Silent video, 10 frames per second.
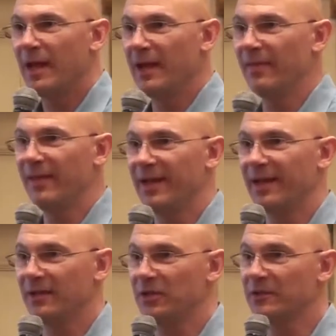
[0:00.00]
And
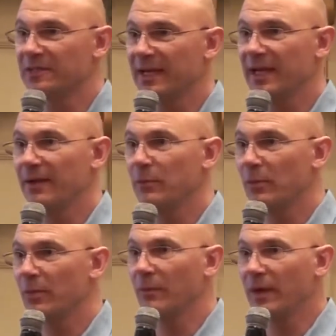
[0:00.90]
then you said,
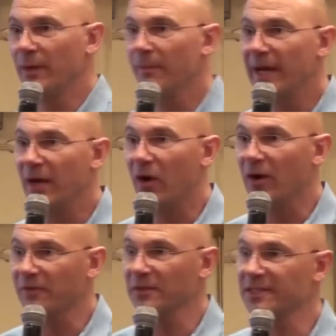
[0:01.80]
well, my offer